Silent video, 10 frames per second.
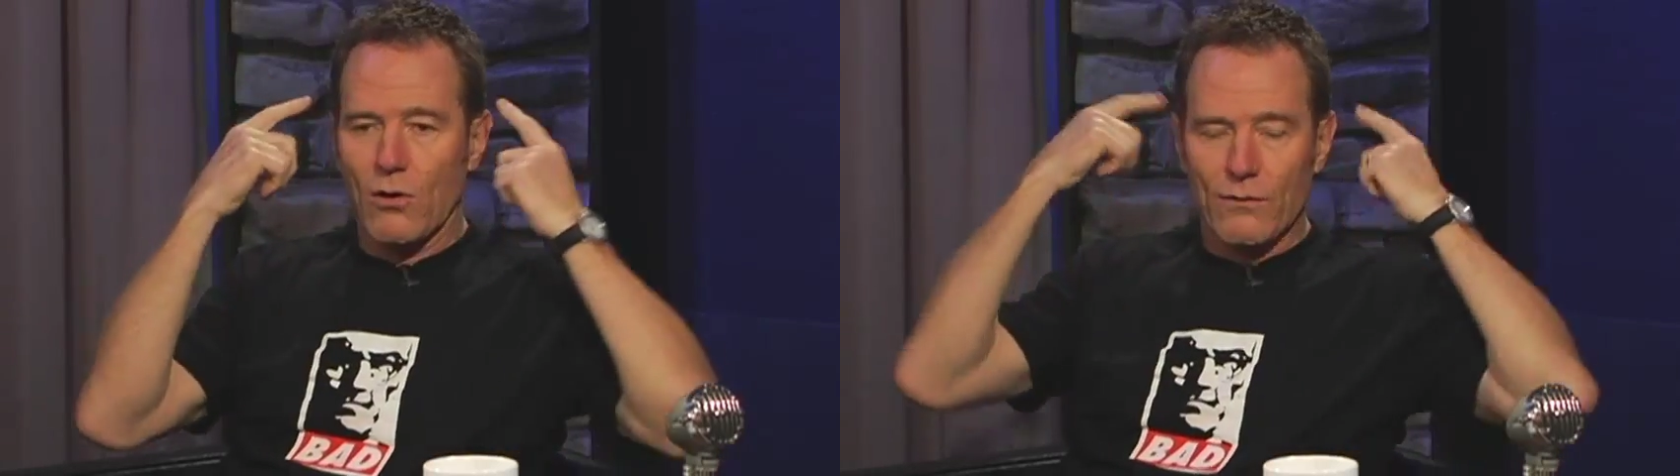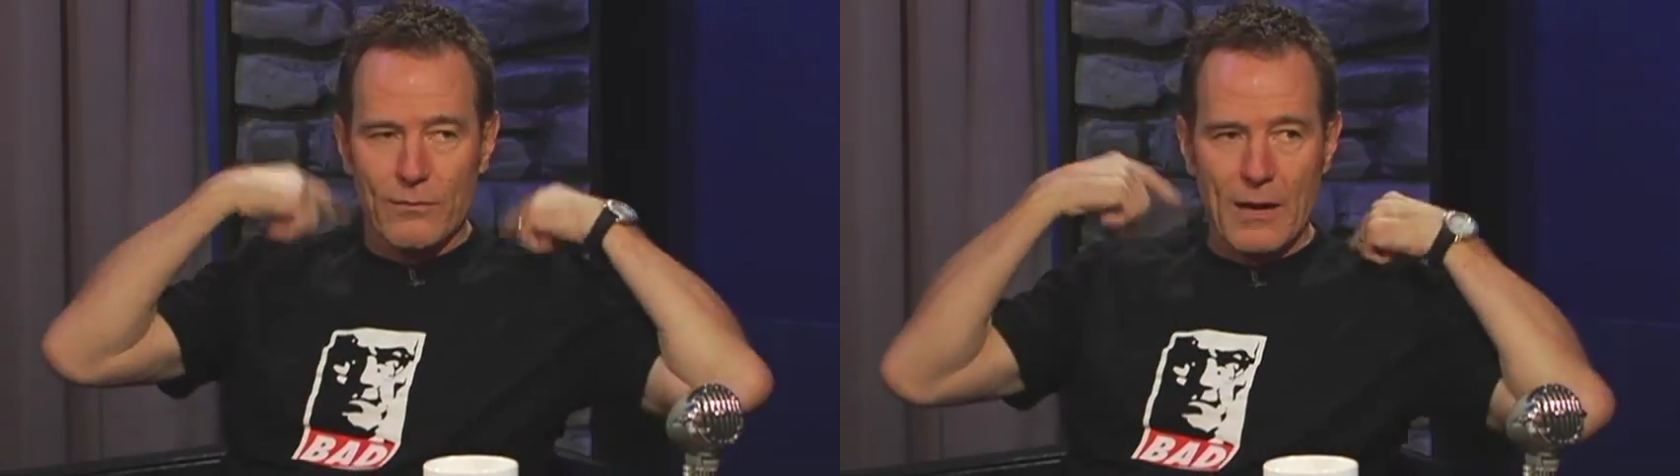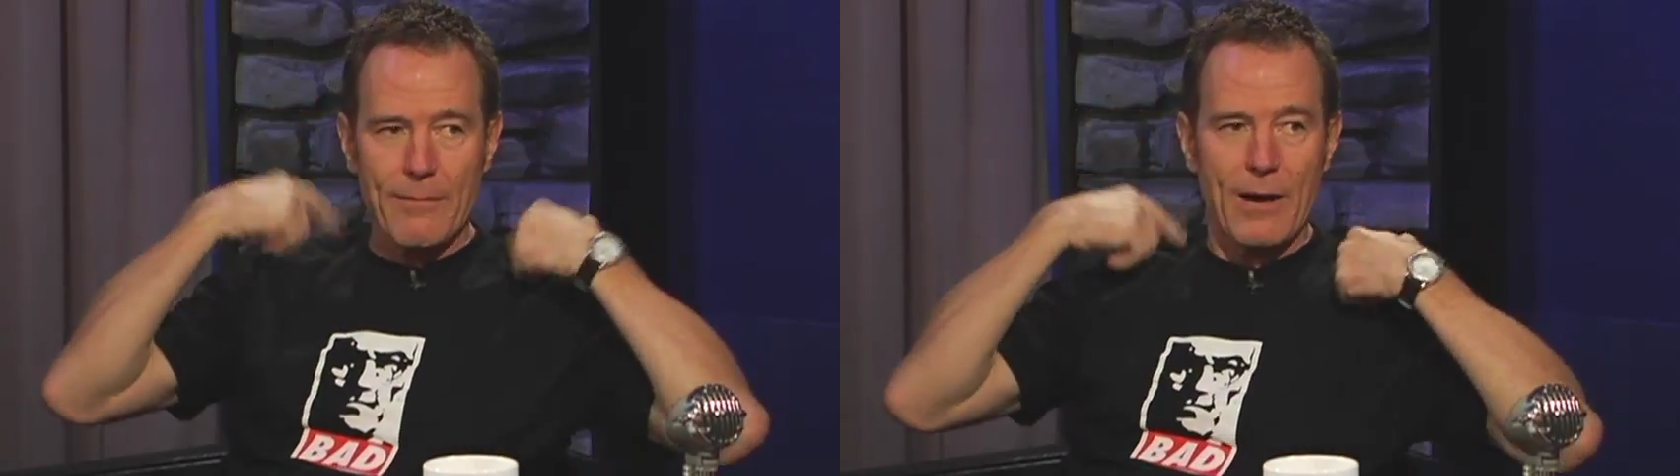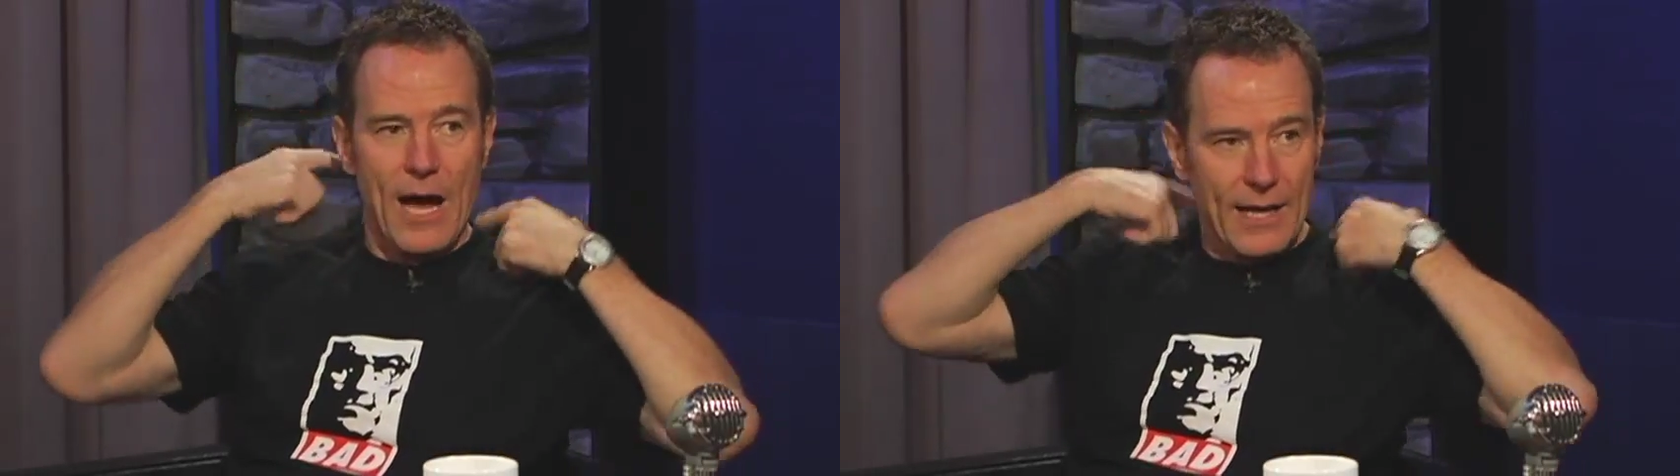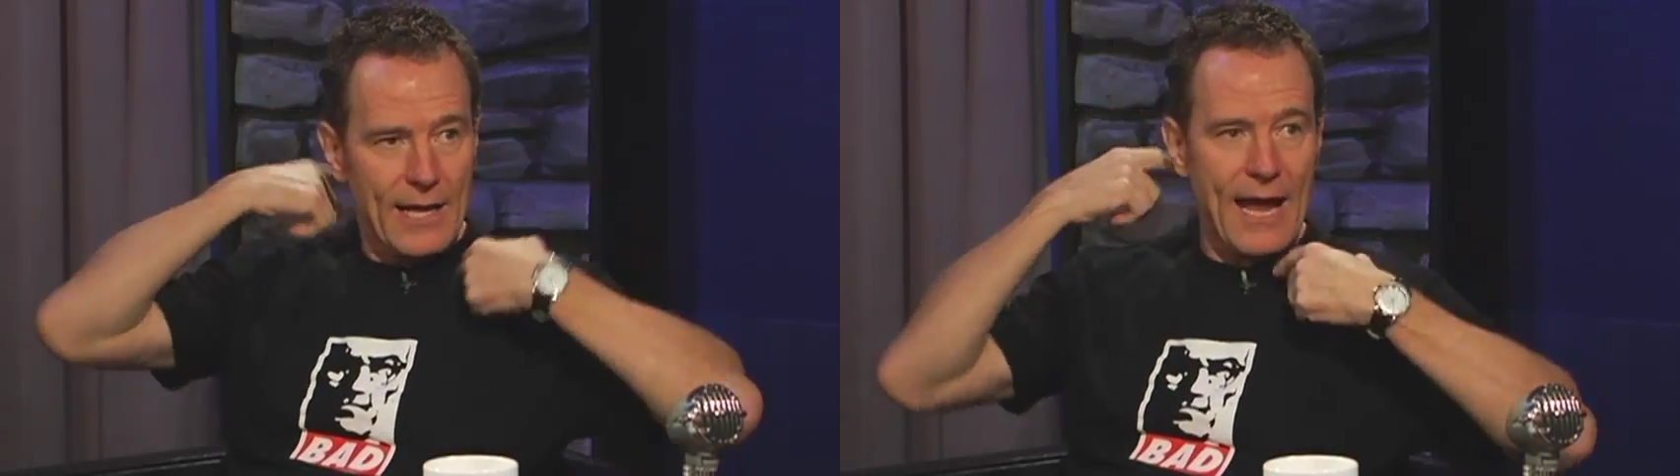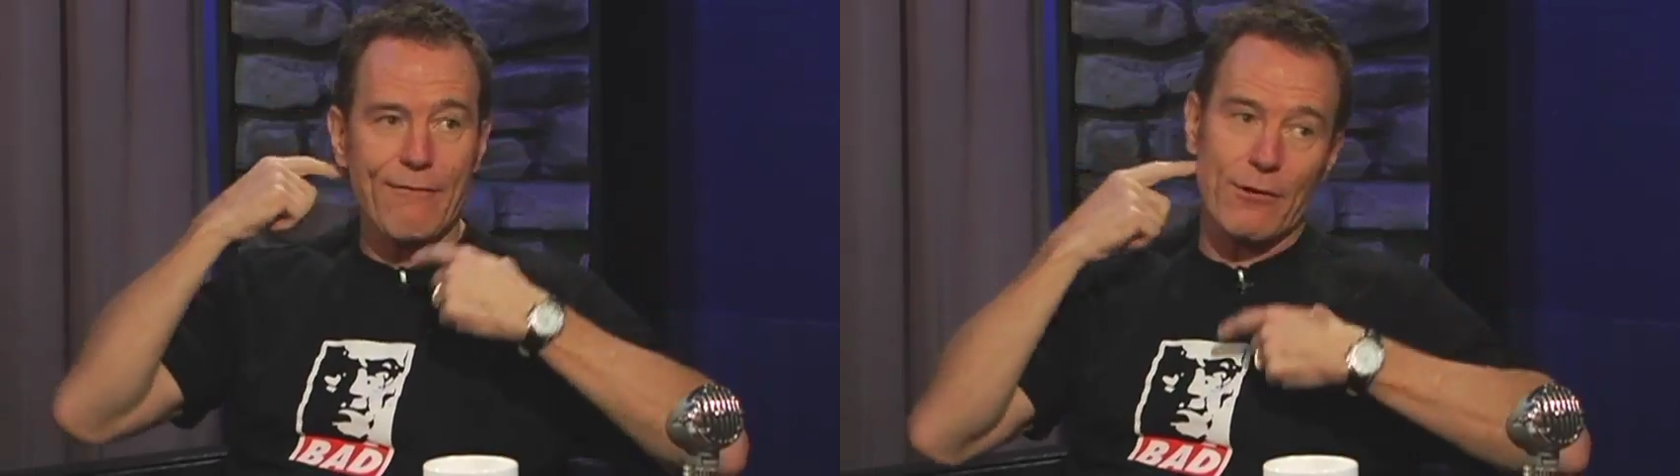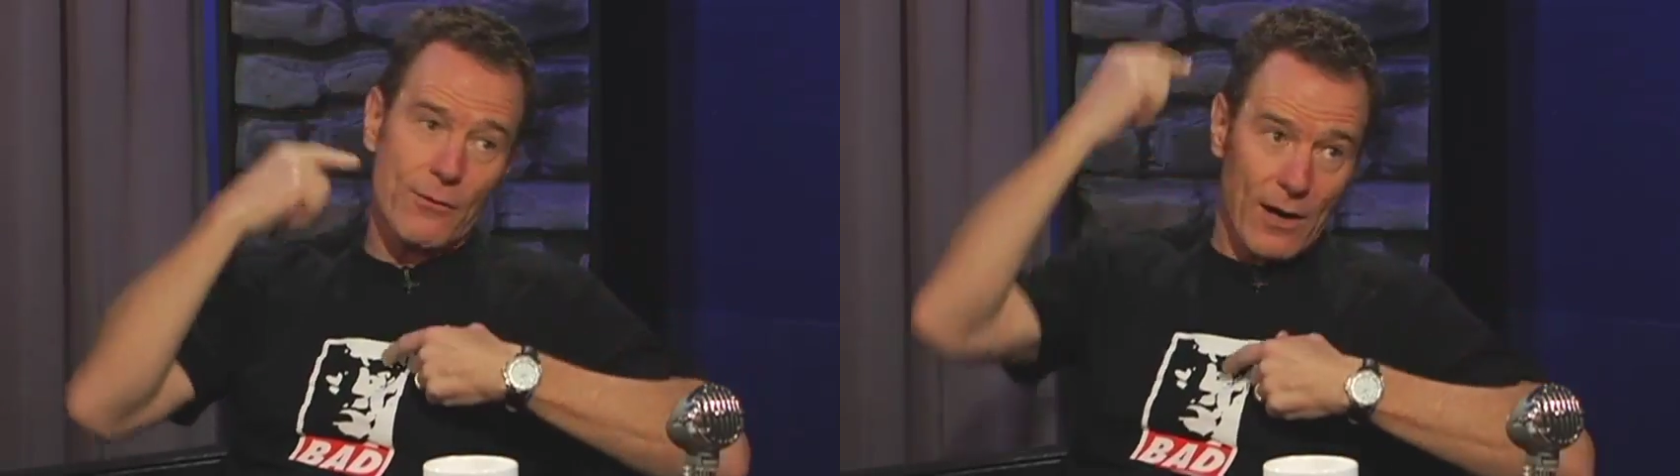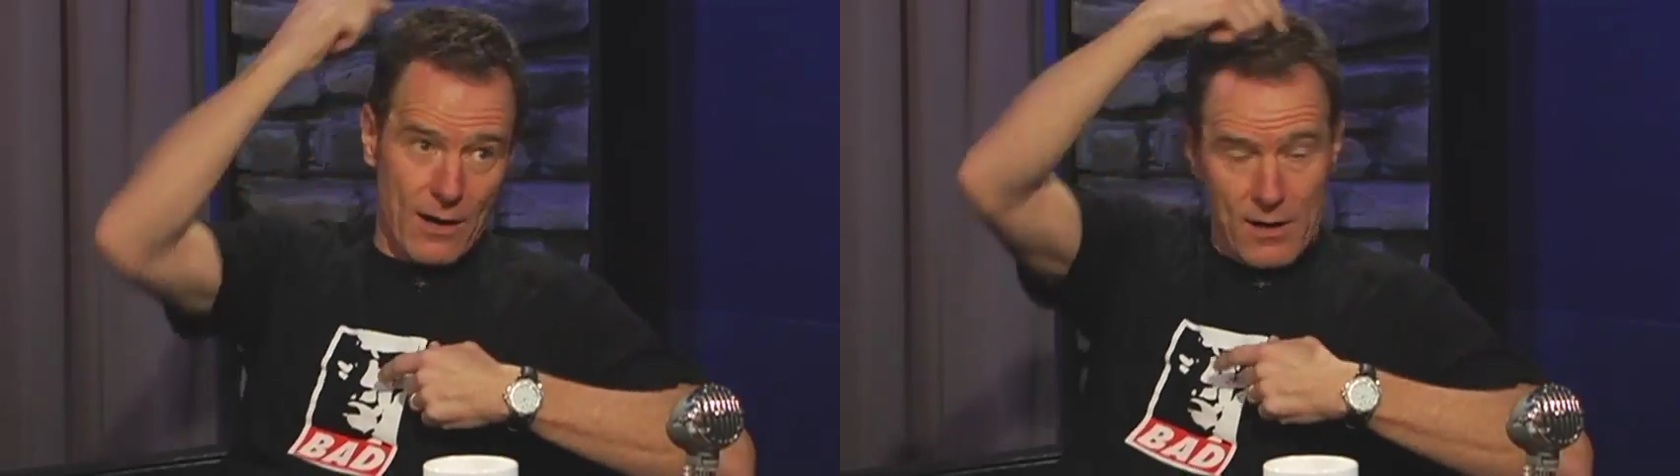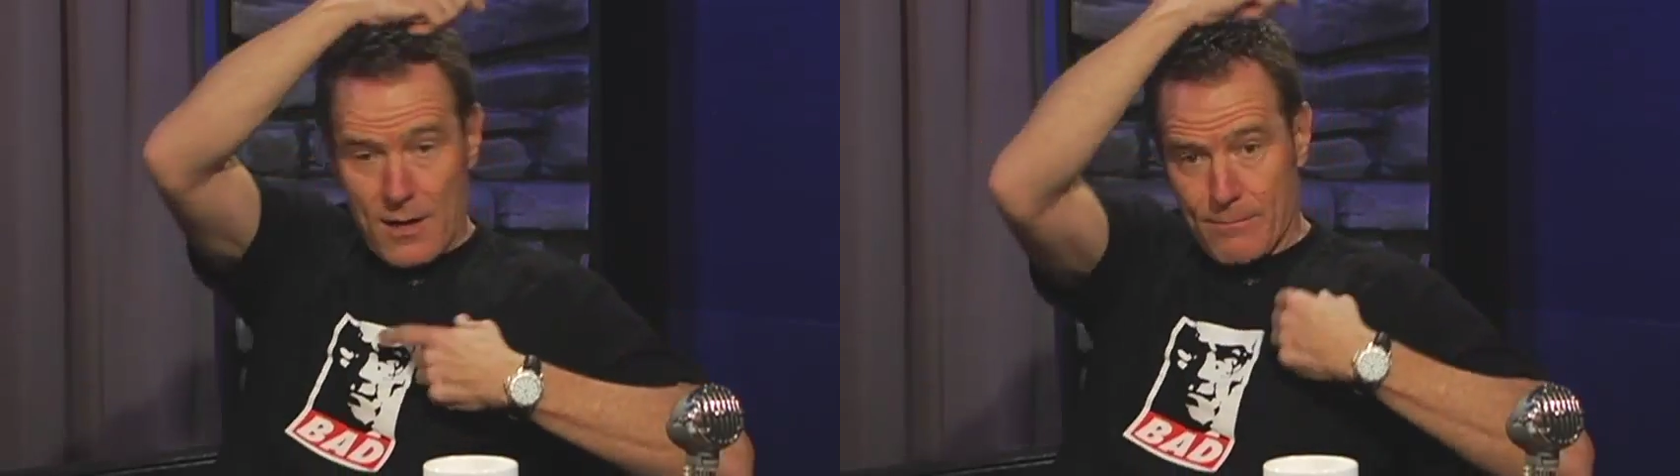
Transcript: over my body, everywhere.